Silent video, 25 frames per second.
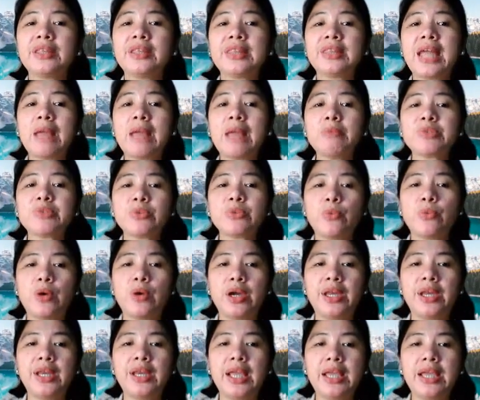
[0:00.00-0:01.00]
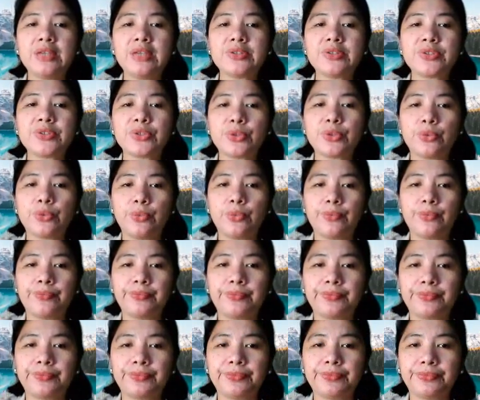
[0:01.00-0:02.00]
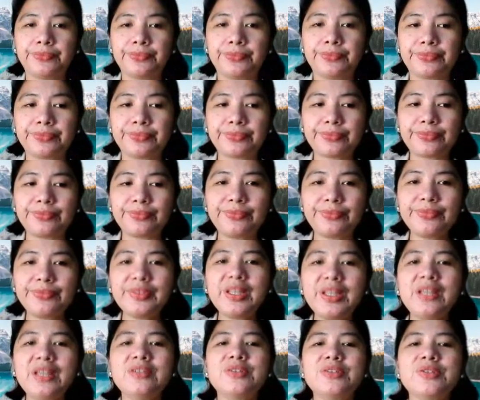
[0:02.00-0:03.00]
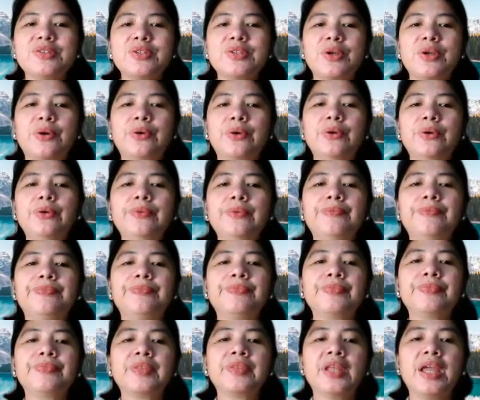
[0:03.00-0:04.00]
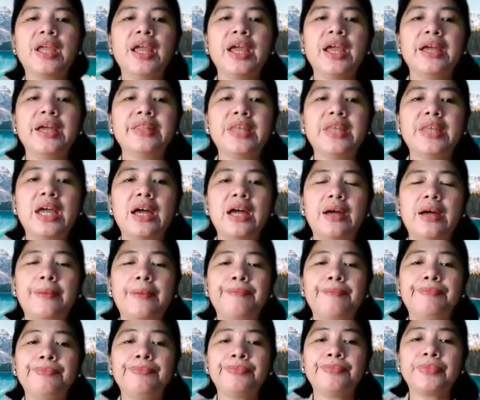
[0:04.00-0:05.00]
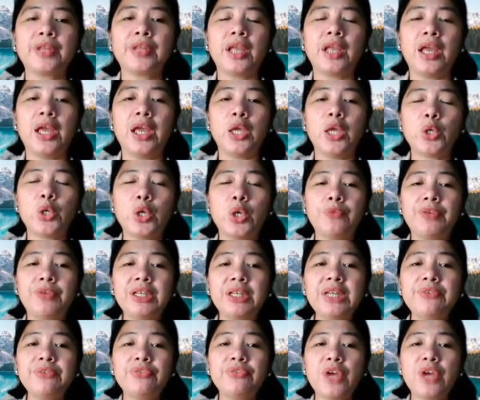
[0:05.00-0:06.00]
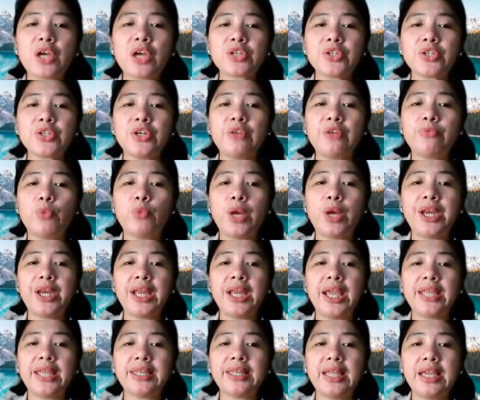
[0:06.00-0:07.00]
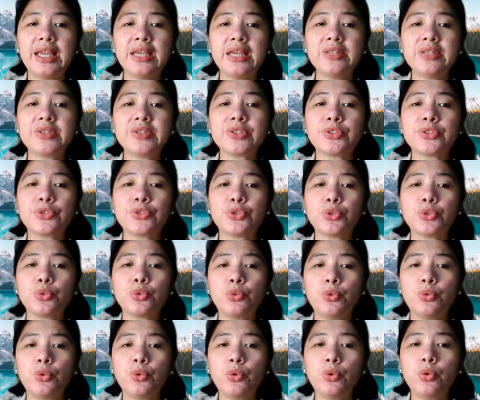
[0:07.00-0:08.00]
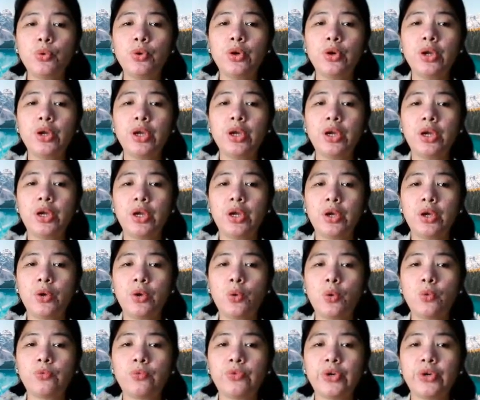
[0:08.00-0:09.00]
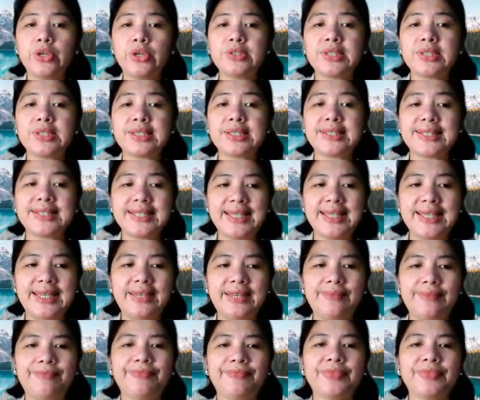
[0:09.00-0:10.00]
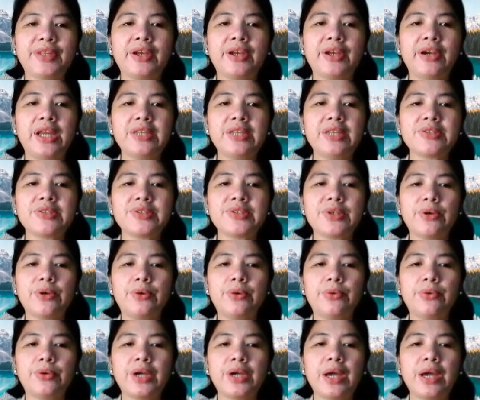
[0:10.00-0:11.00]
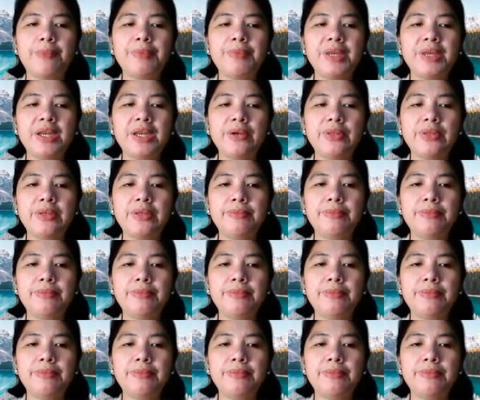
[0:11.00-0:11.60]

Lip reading: times 1 is 2. So the equivalent fraction of 1/8 is 2 over 16. Alright, so copy now the